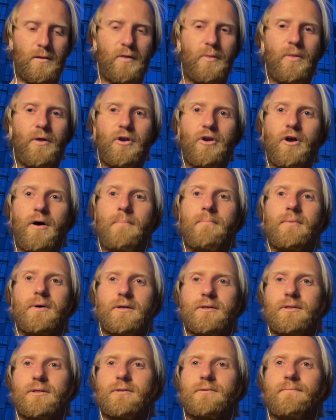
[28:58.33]

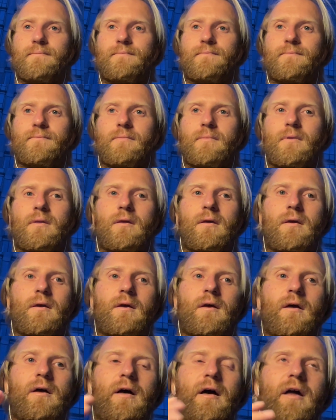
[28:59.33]
numbers,
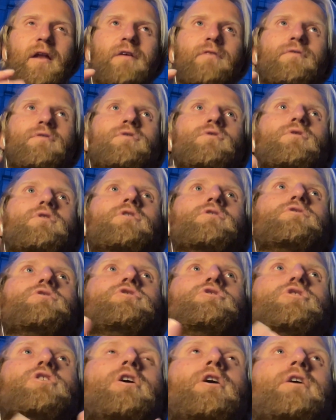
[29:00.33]
and if you can
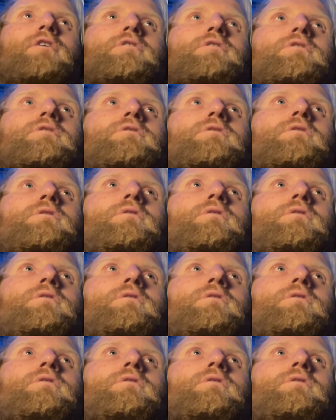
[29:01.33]
just